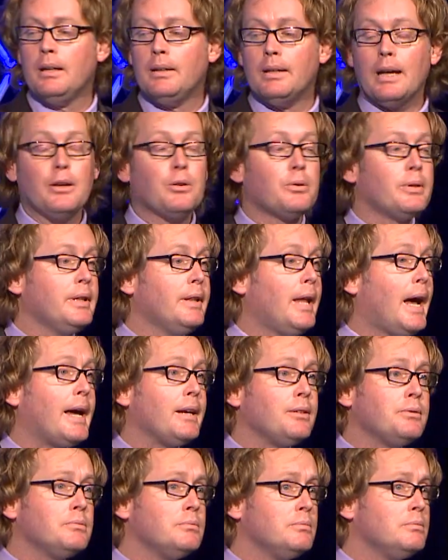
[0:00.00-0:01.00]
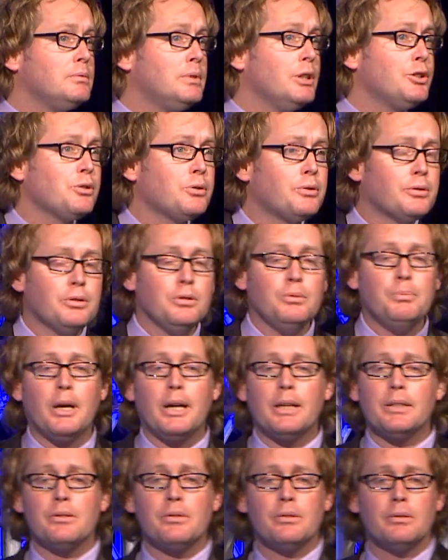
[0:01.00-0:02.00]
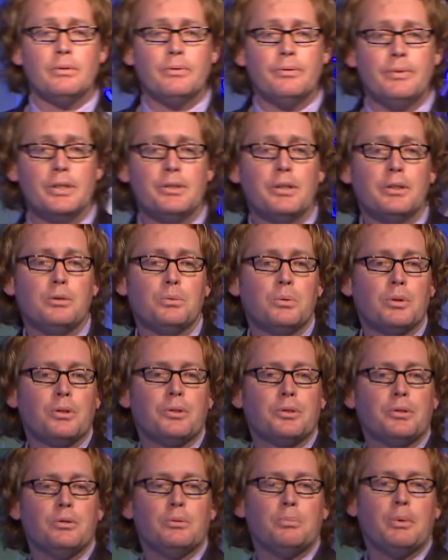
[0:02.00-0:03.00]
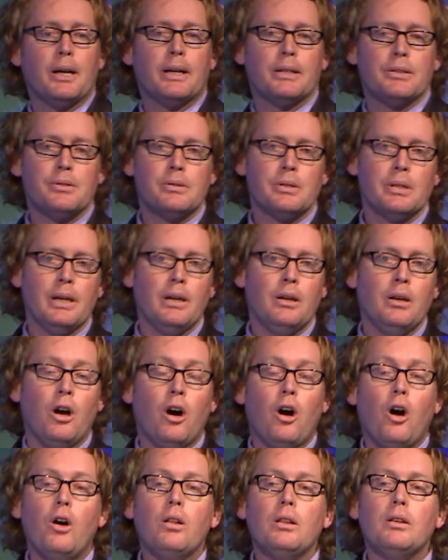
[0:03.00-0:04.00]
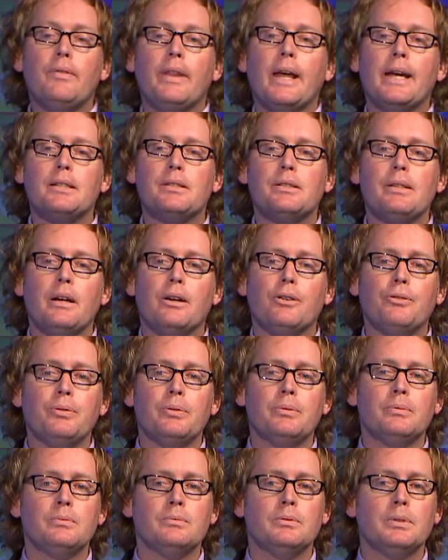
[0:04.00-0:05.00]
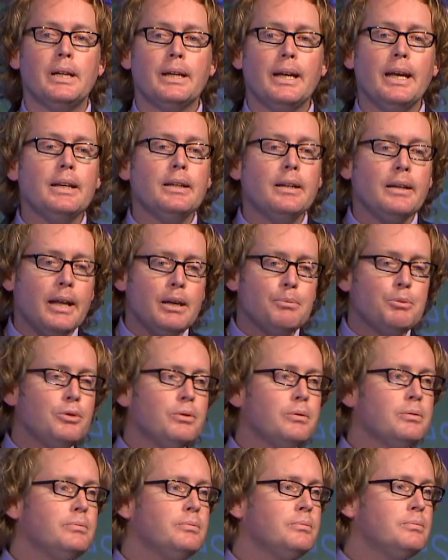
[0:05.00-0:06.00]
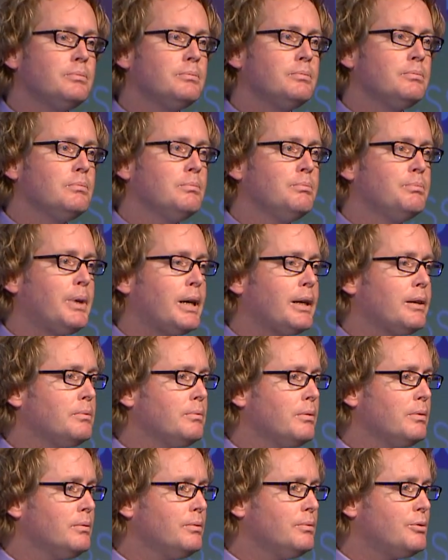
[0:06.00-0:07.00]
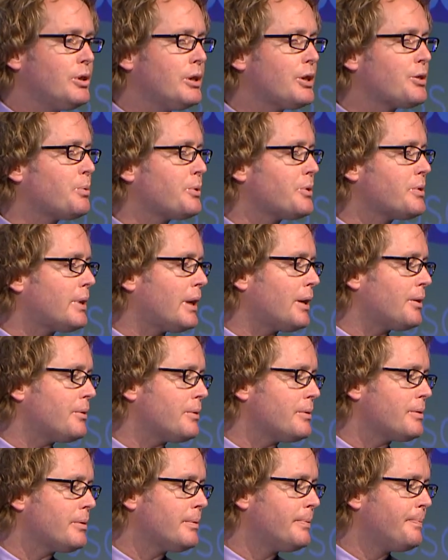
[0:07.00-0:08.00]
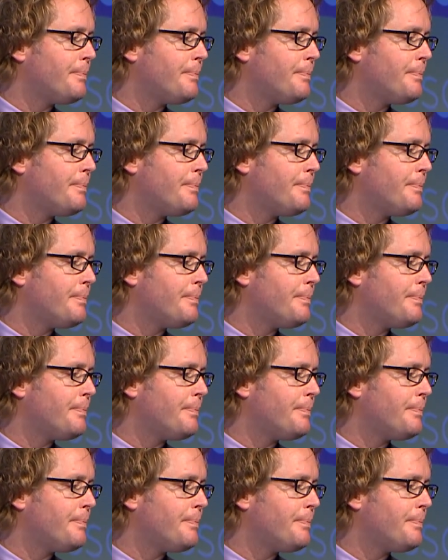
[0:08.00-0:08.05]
Not only that, digital coupons, physical world coupons, all of that stuff, again, enabled by GS1 standards.